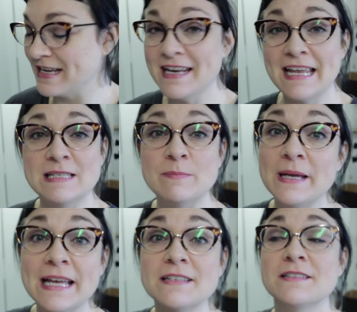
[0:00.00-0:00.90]
and he's
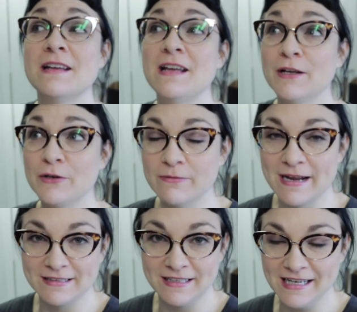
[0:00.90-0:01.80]
picked
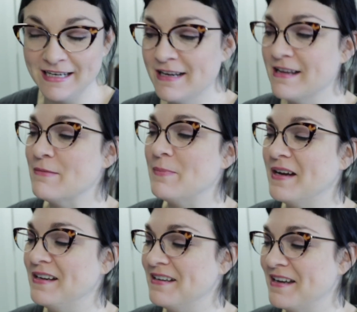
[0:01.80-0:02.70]
correctly,
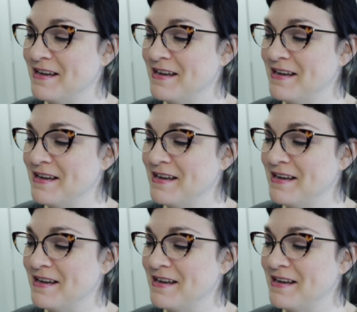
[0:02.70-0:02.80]
but